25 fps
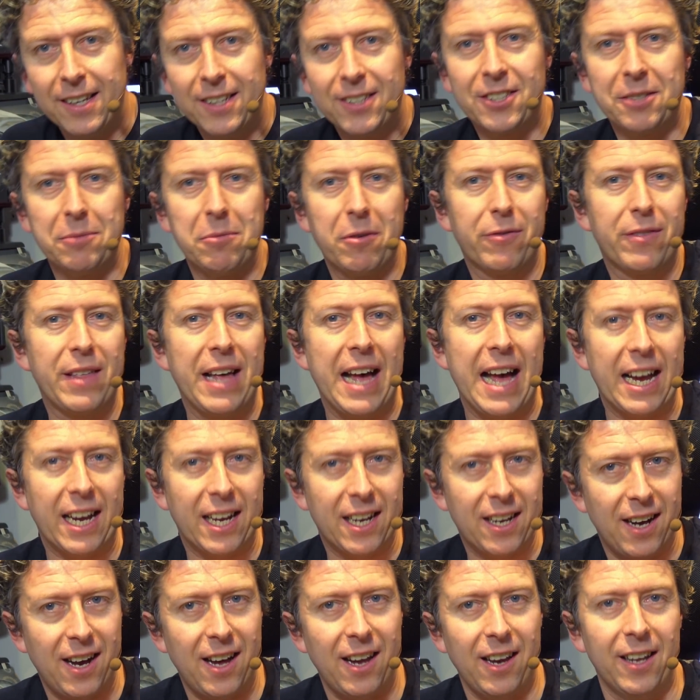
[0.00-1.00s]
some of that
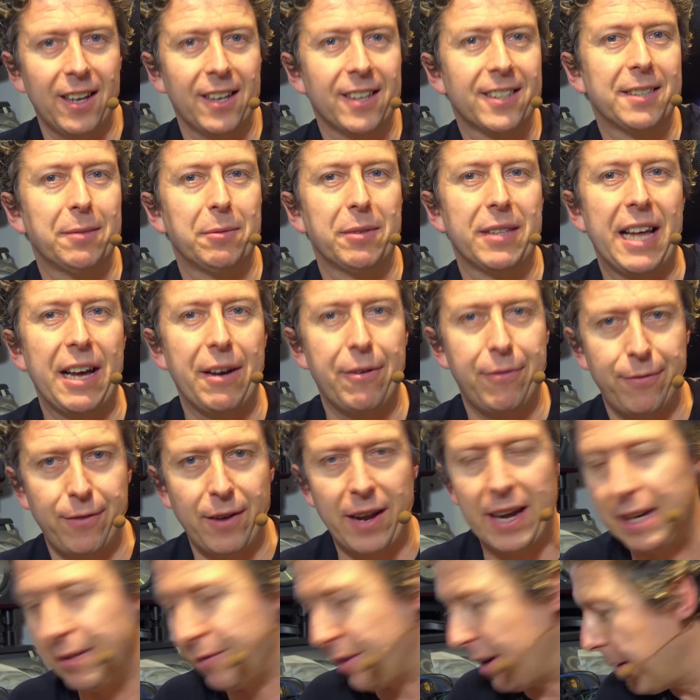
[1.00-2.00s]
colour, some of that
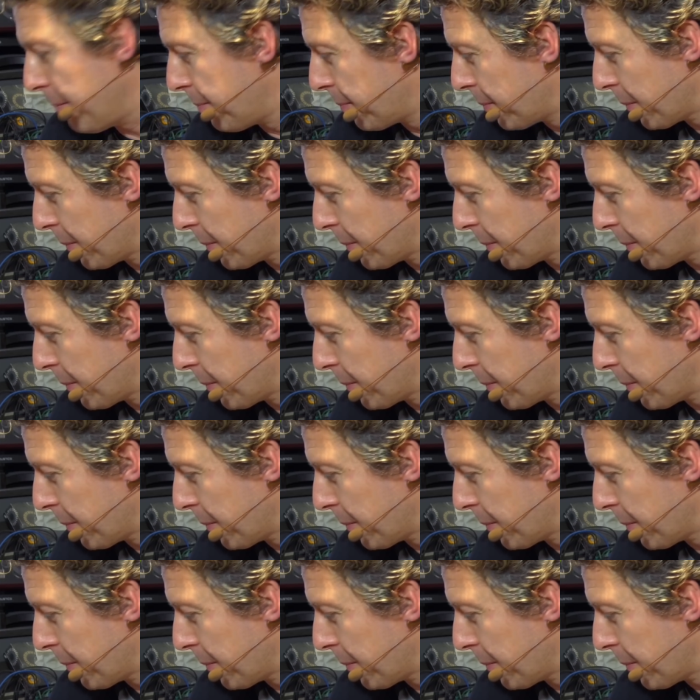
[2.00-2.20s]
flavour.